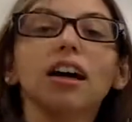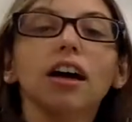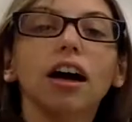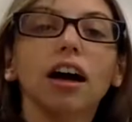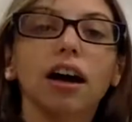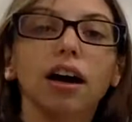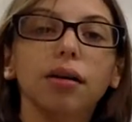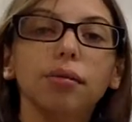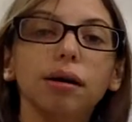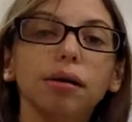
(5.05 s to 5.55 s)

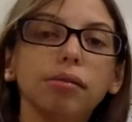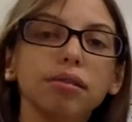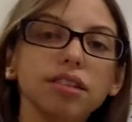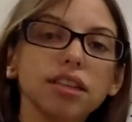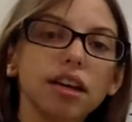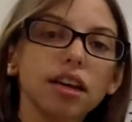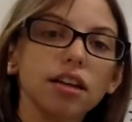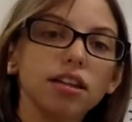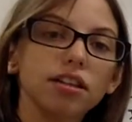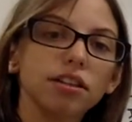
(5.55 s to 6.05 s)
I was
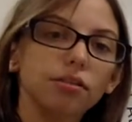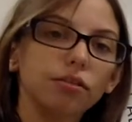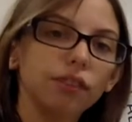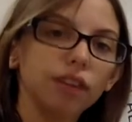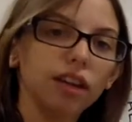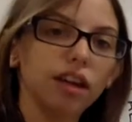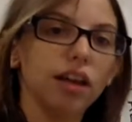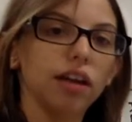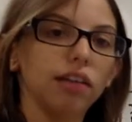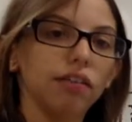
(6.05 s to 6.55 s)
asked if
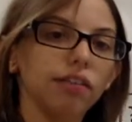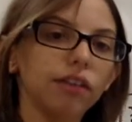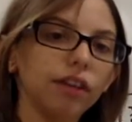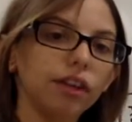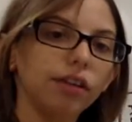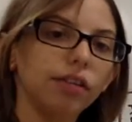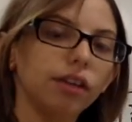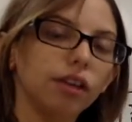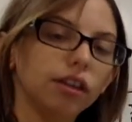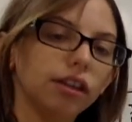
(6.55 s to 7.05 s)
we had a
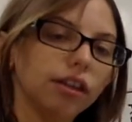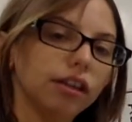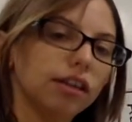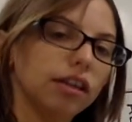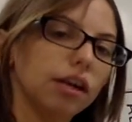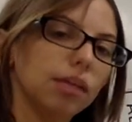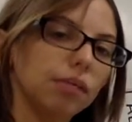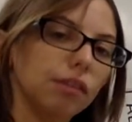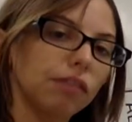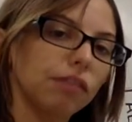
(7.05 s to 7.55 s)
video on the
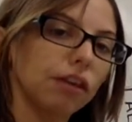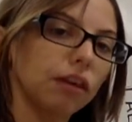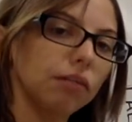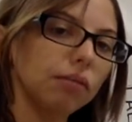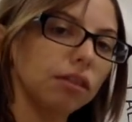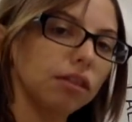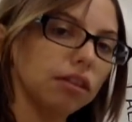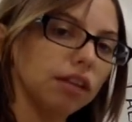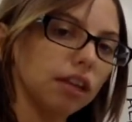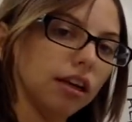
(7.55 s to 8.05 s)
atomic
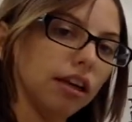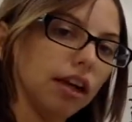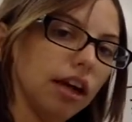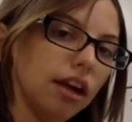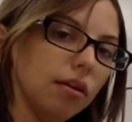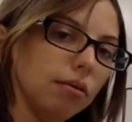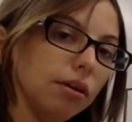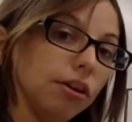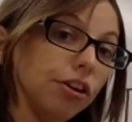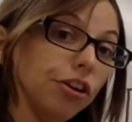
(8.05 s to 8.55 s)
families, and
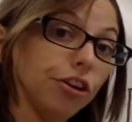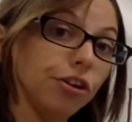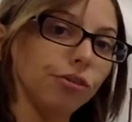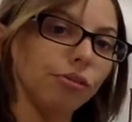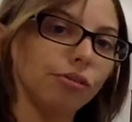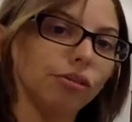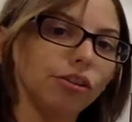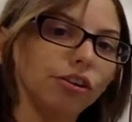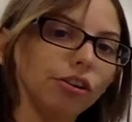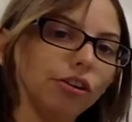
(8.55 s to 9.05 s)
now we do.
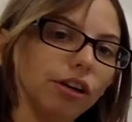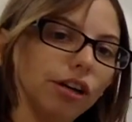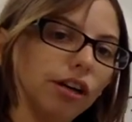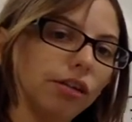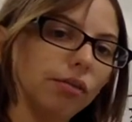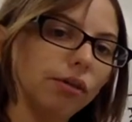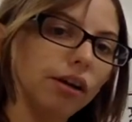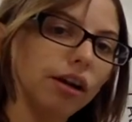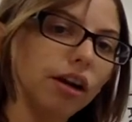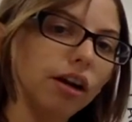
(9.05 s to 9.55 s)
So here
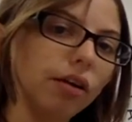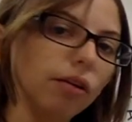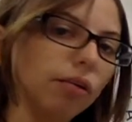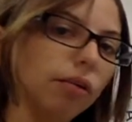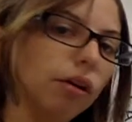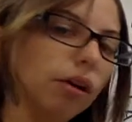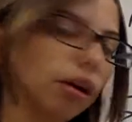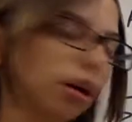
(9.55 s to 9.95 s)
we go.